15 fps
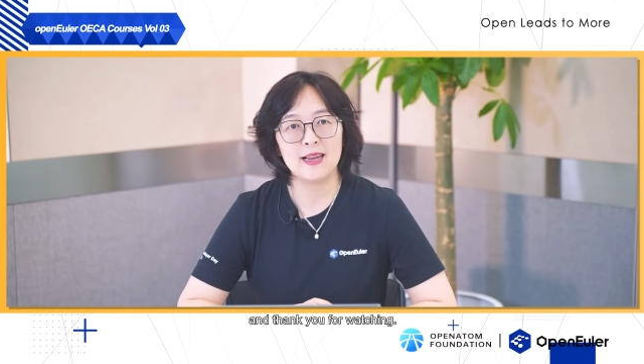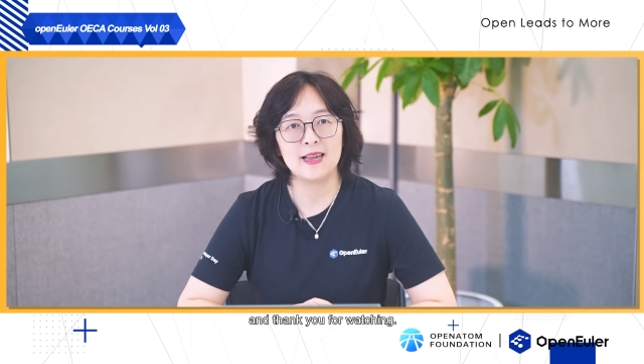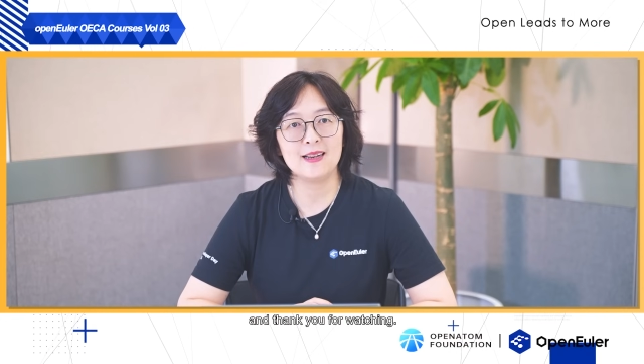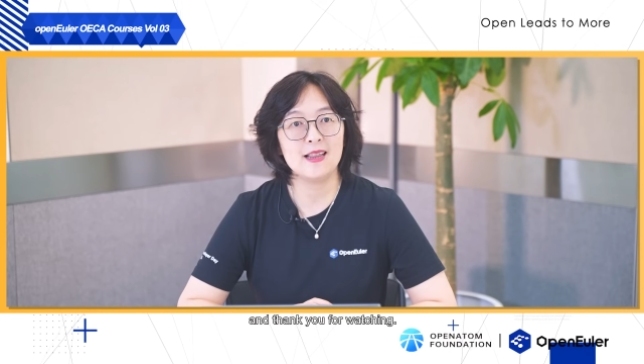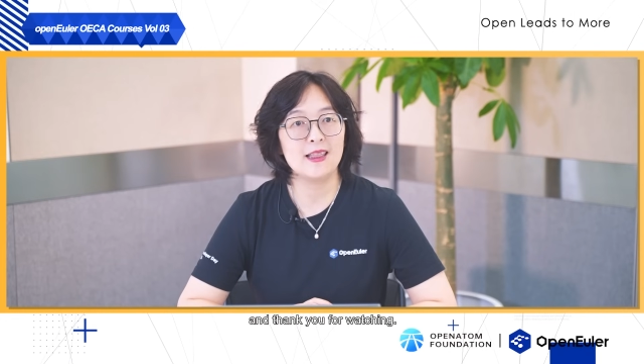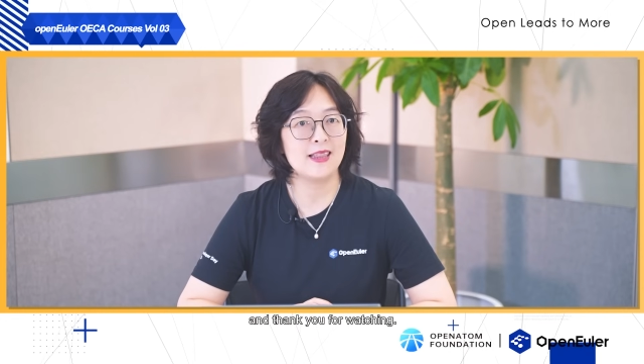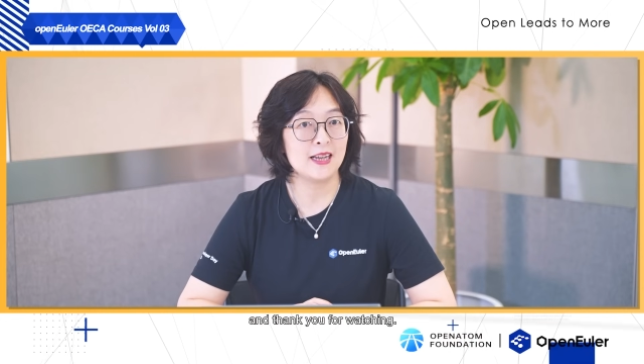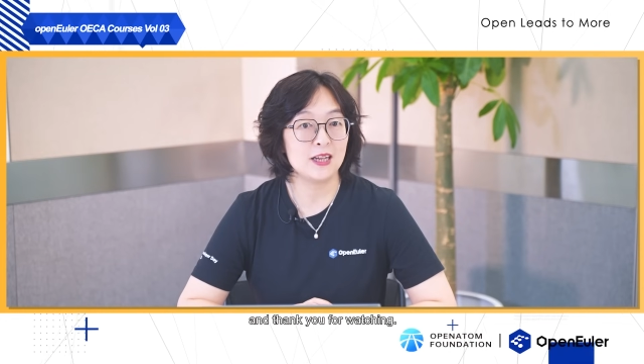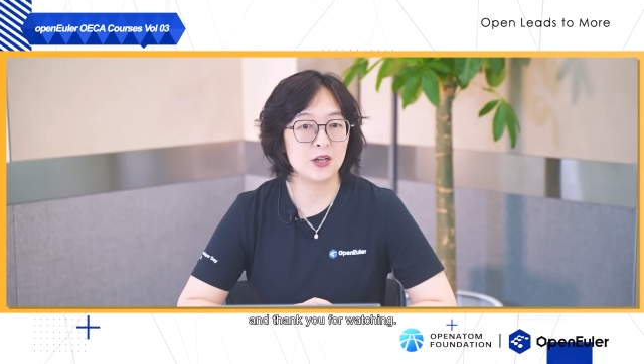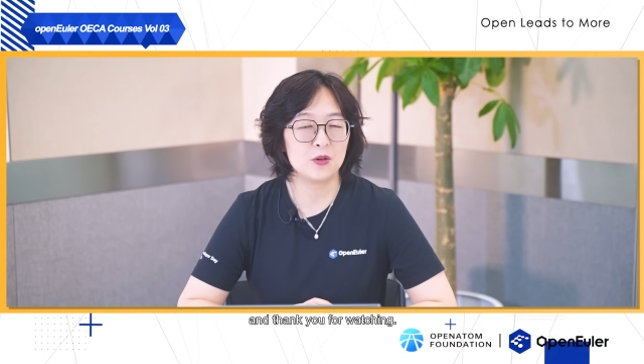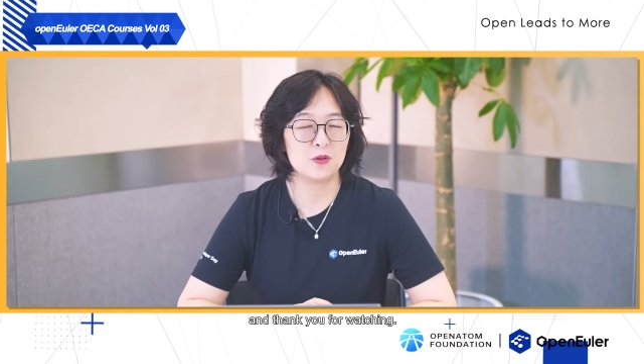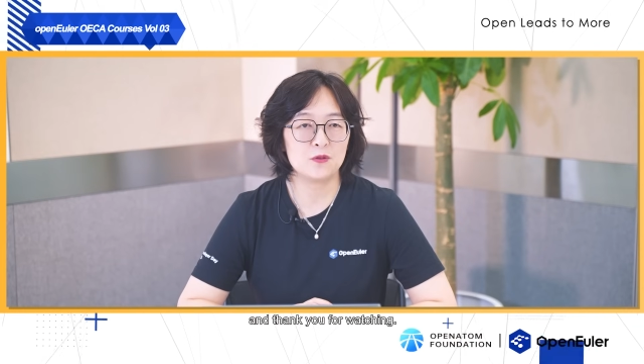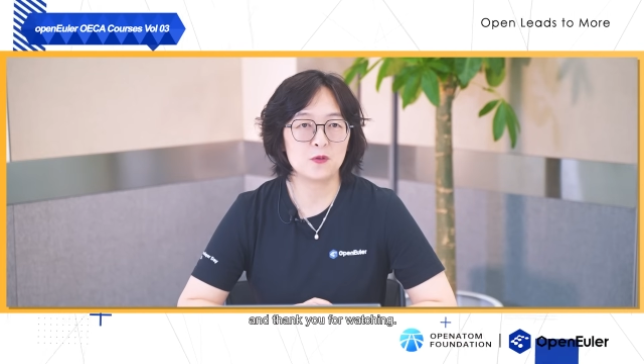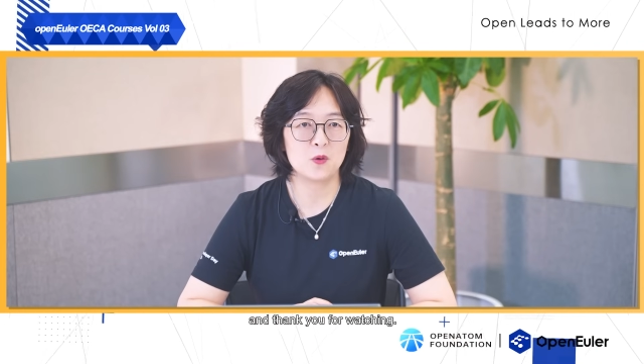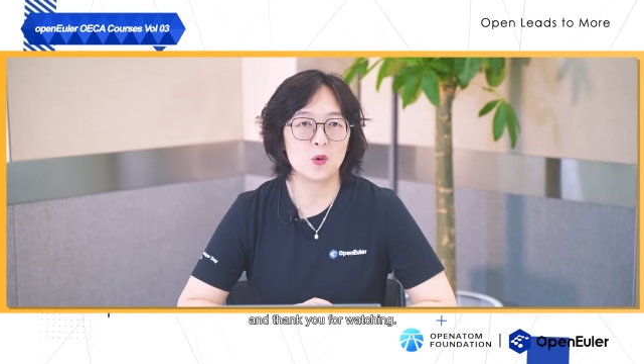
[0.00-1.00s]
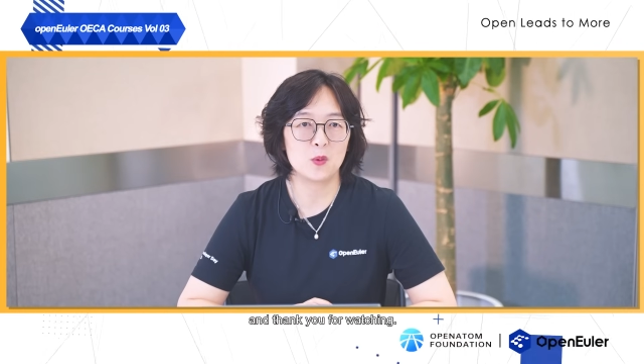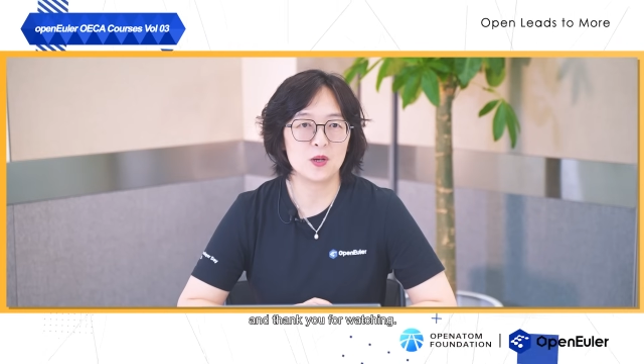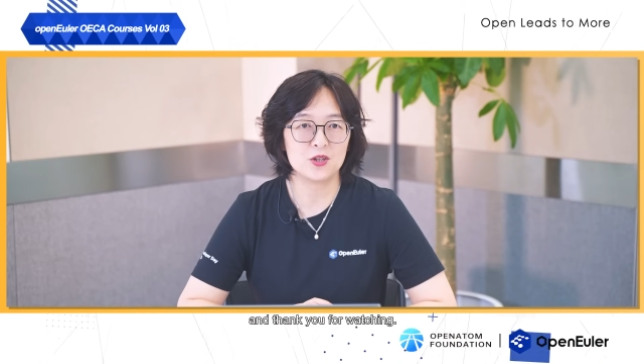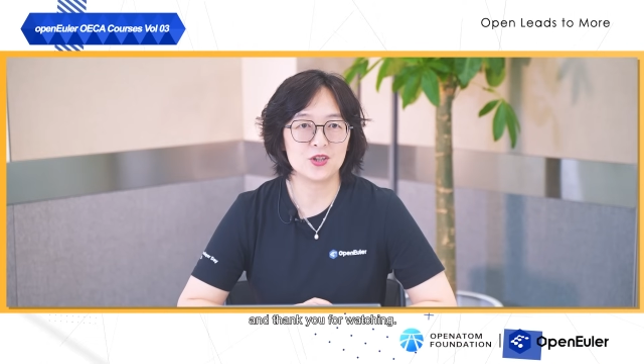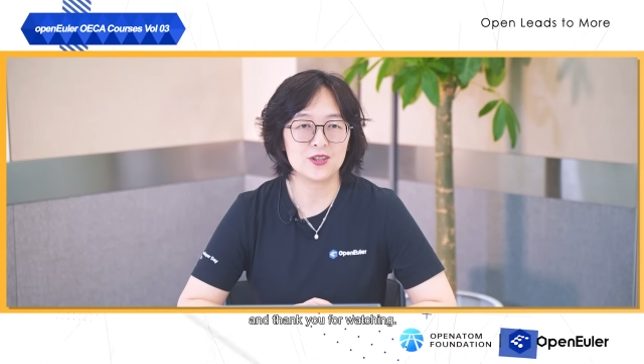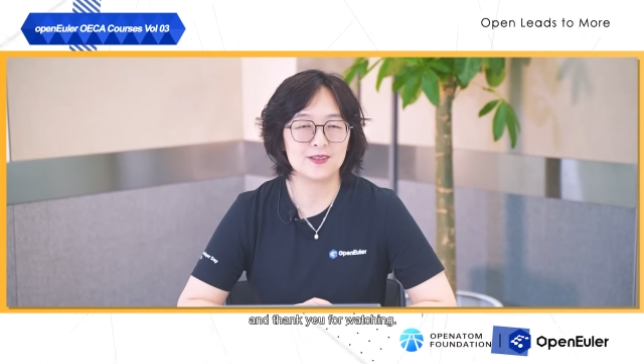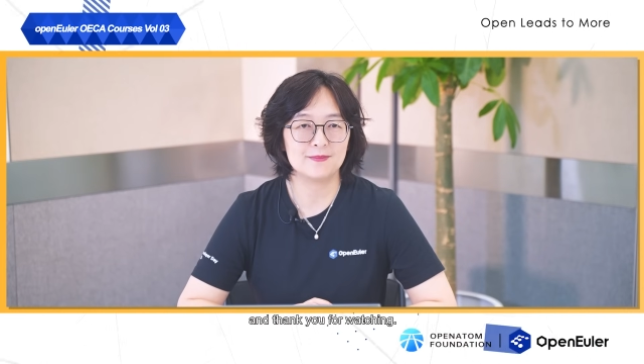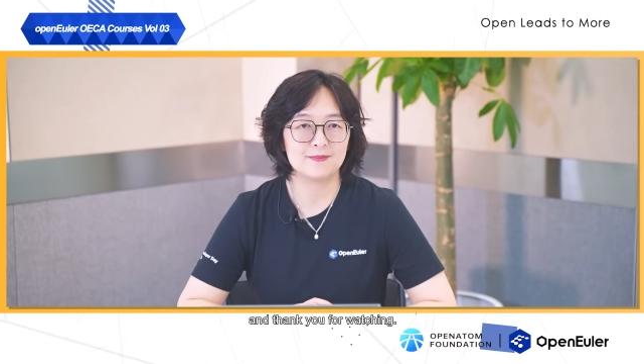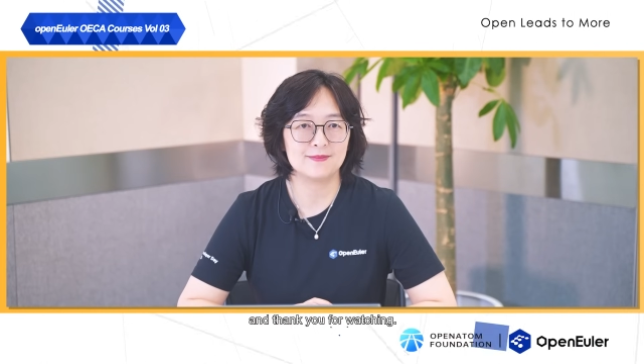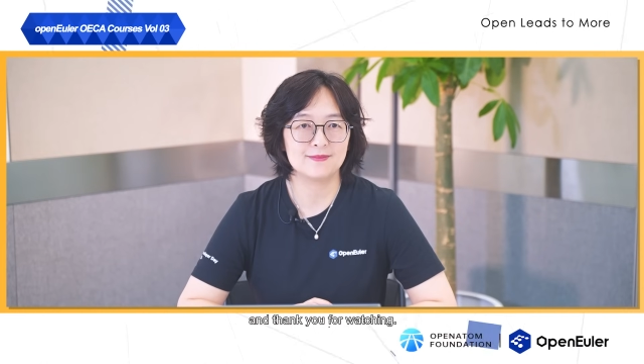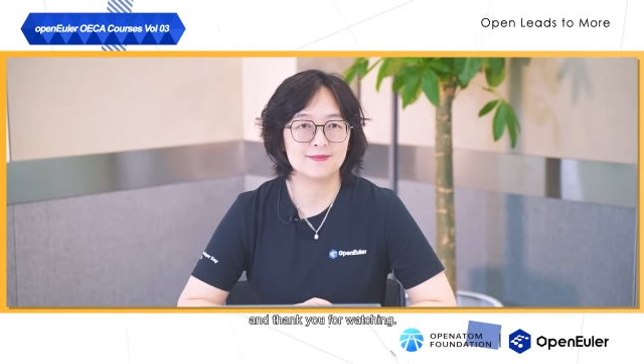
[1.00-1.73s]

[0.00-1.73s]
and thank you for watching.